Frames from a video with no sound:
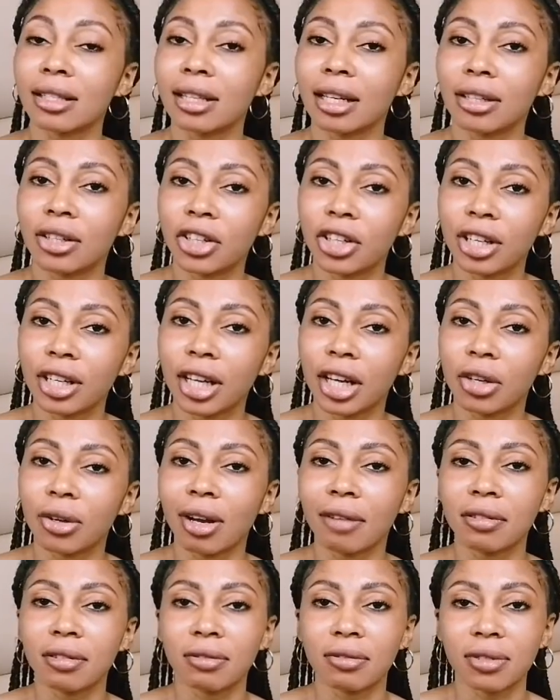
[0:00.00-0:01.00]
I said earlier, you
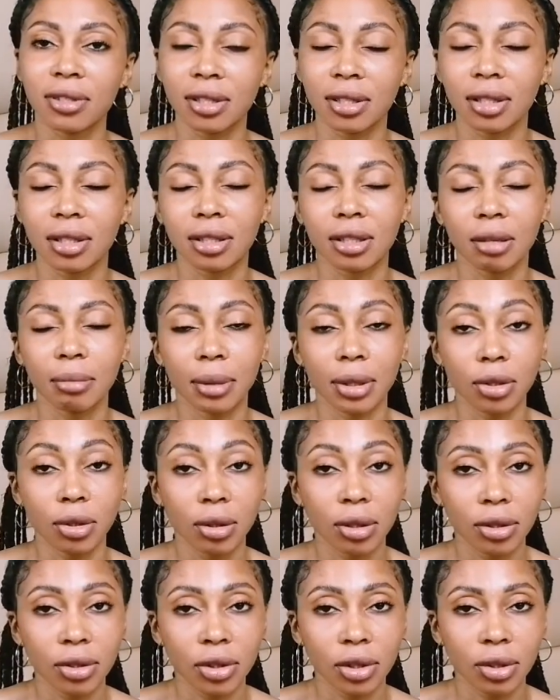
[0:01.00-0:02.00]
have to visit a
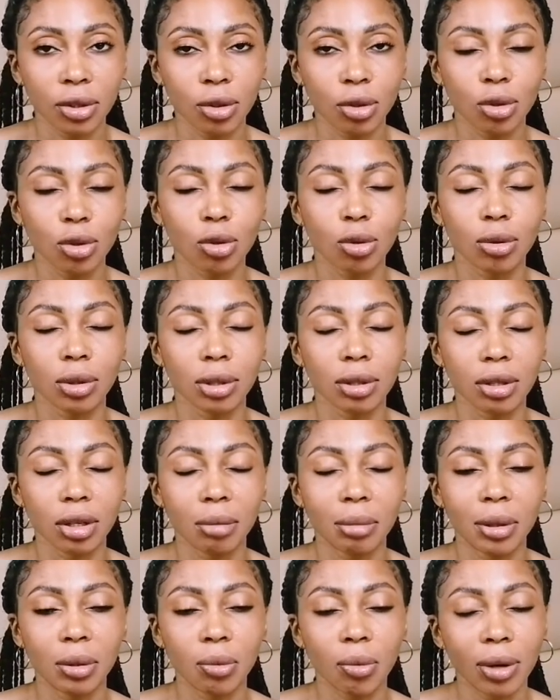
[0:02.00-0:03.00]
dermatologist to
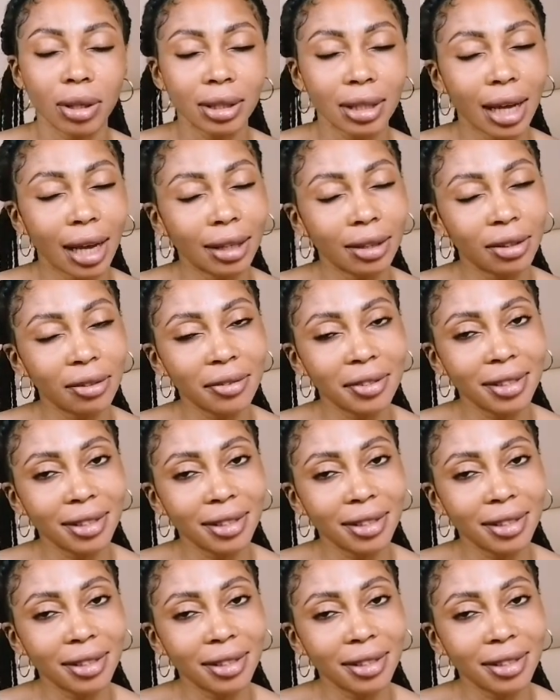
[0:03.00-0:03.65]
determine what kind of